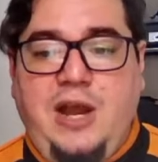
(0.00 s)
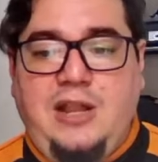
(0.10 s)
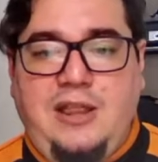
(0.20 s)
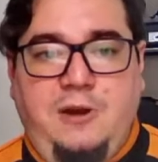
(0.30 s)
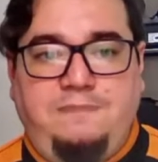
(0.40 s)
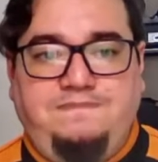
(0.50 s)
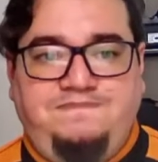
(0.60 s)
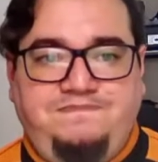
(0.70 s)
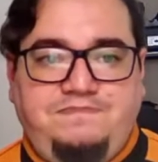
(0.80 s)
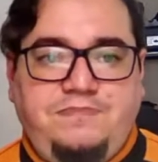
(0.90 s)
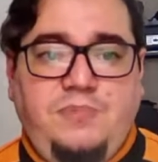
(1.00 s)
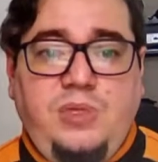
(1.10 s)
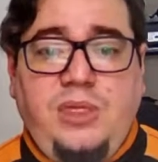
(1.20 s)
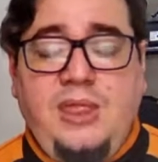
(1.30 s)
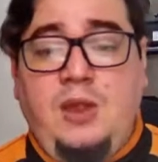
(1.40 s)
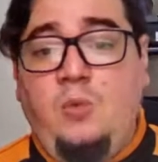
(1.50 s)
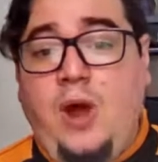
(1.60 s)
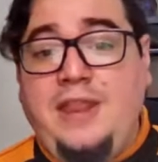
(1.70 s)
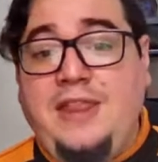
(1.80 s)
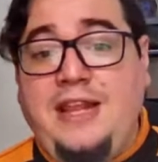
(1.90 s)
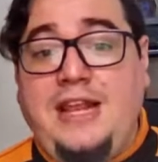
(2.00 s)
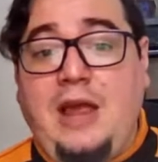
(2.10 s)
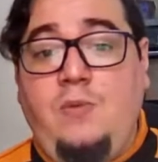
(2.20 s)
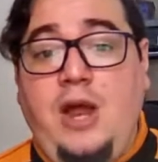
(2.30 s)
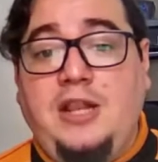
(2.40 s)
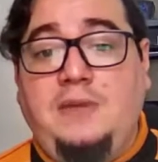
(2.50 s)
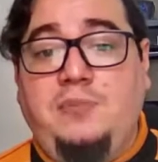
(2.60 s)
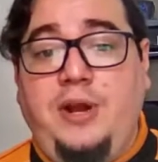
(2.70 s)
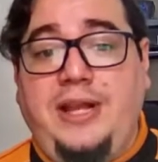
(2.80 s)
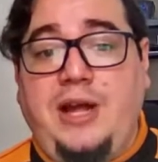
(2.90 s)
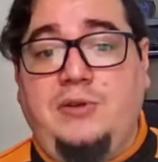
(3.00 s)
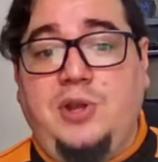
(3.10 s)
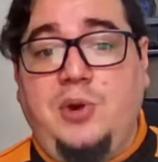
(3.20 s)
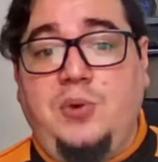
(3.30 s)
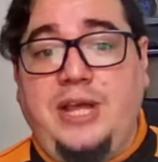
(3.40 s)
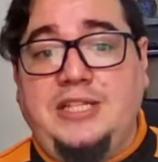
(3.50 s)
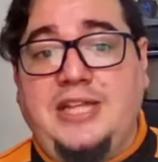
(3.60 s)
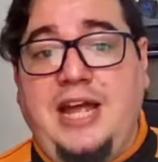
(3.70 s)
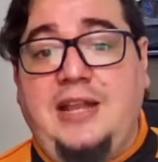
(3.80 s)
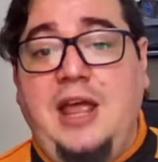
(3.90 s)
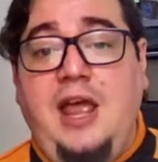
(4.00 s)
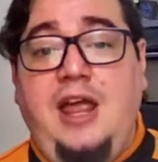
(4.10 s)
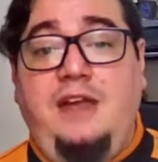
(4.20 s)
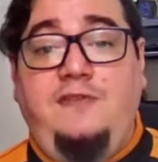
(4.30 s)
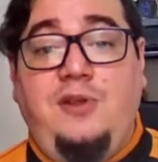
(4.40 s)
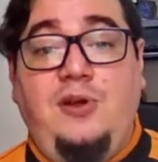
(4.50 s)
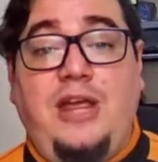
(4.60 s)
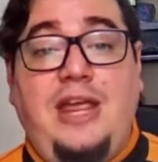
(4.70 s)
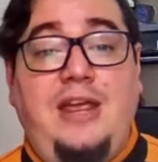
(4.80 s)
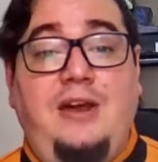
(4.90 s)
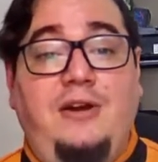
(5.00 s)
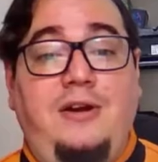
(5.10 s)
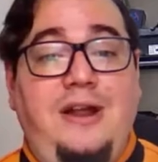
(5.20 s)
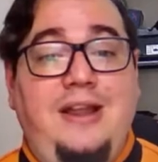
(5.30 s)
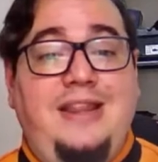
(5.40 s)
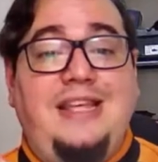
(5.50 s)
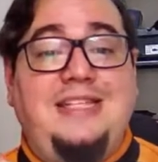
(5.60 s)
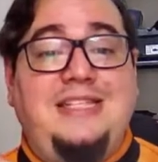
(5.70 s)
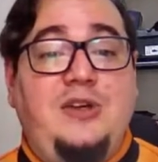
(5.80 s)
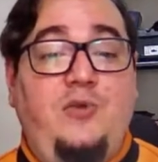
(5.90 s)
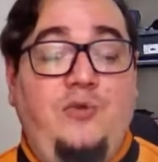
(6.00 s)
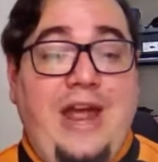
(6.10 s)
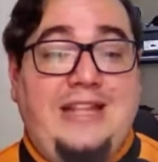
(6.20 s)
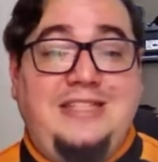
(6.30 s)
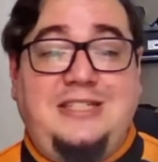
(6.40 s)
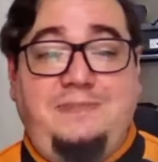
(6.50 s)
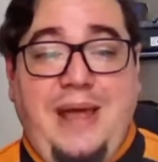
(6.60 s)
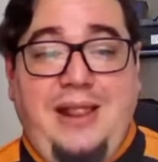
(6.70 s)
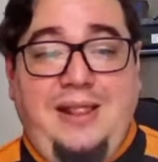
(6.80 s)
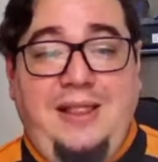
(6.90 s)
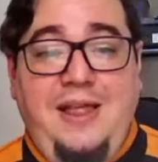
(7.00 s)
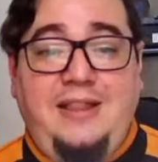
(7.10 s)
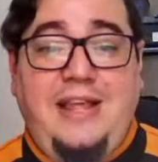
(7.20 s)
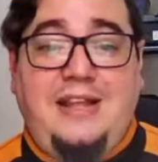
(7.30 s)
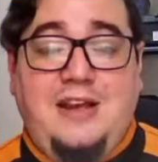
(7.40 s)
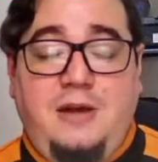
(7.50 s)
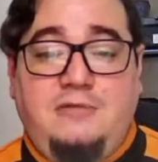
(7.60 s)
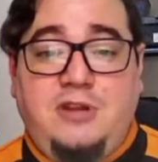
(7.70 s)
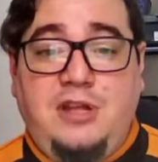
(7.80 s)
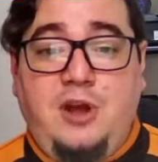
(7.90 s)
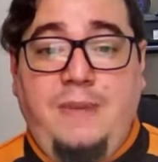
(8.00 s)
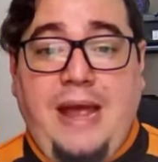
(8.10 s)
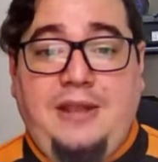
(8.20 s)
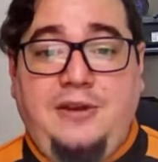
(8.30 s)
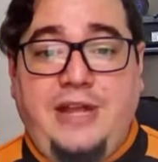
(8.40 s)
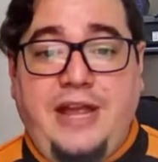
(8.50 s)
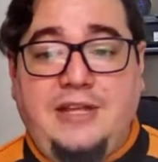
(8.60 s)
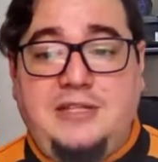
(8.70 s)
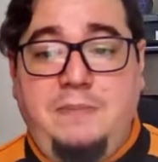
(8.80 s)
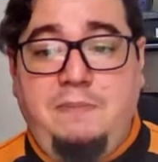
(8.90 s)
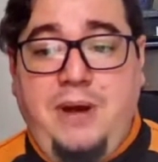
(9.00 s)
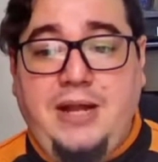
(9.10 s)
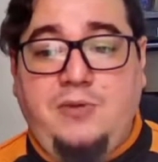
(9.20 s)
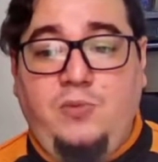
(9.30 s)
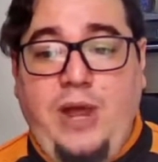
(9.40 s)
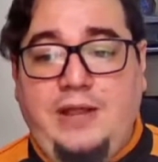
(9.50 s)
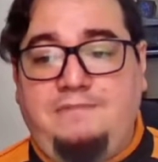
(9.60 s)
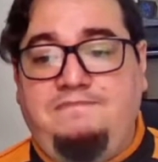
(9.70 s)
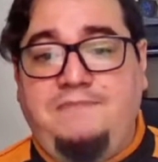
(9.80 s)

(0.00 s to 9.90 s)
right there. One thing that I wanted to point out, though, is that if you're looking here, this is a red spell that comes from the commander decks. But wait,